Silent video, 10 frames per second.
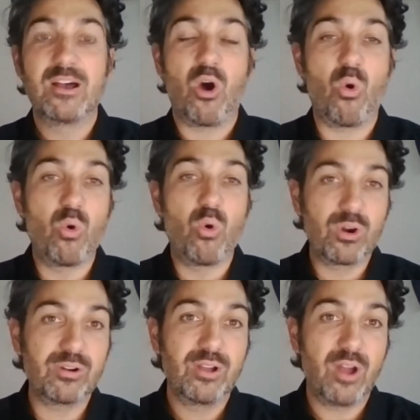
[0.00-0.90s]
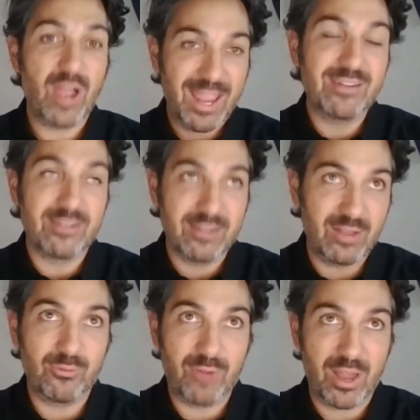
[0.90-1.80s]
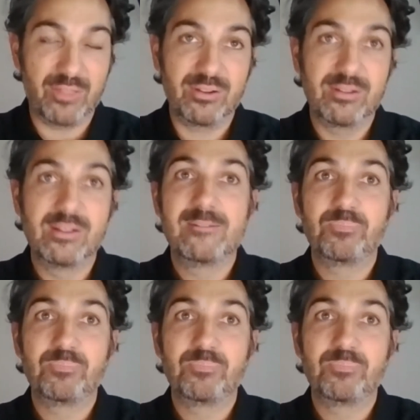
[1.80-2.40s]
or and rather,